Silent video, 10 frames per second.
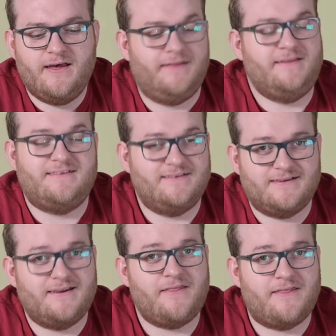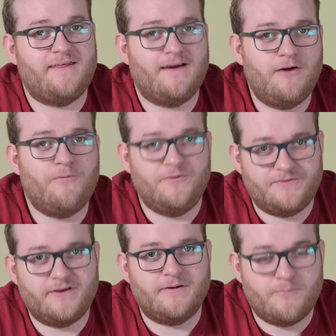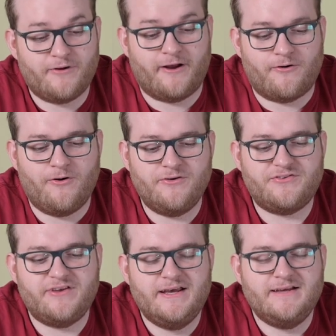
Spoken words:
and this is another thing I want to bring across,